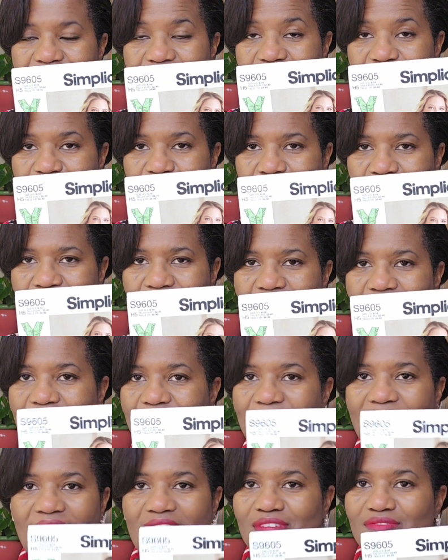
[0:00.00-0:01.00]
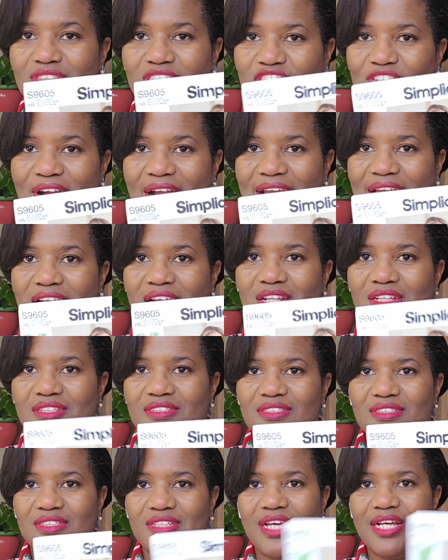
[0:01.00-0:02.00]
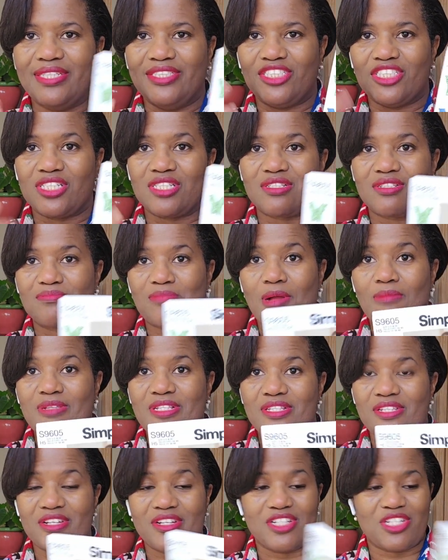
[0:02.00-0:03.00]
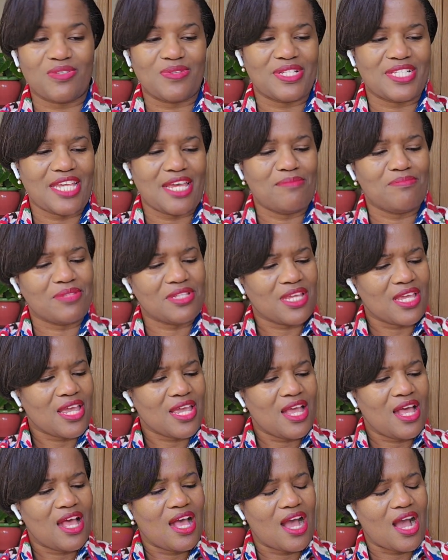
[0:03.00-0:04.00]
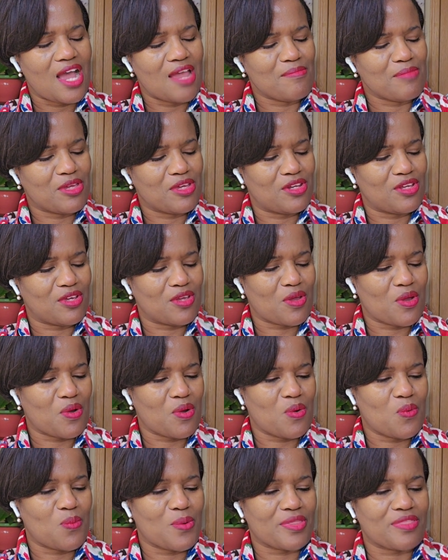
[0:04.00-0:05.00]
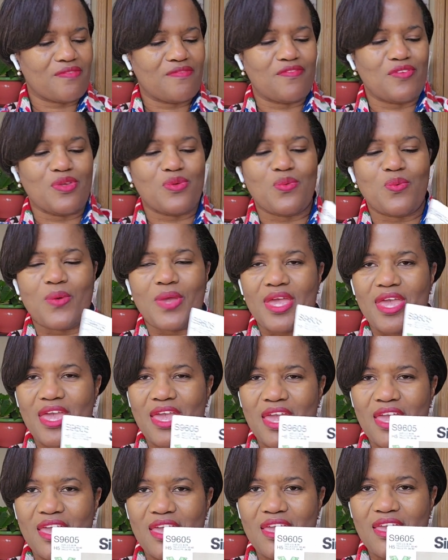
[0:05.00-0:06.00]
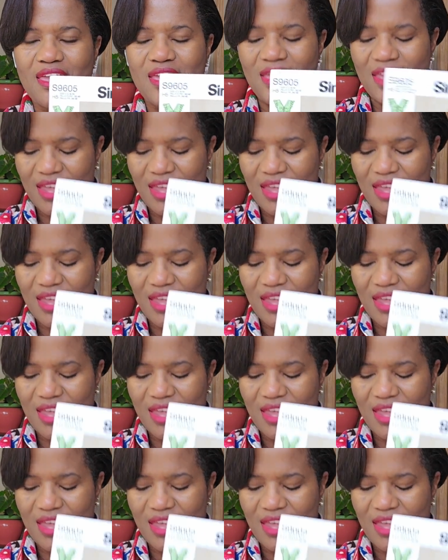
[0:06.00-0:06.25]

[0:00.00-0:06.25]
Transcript: the sharing that I haven't tried and just probably scared to attempt, I'm gonna go with view A.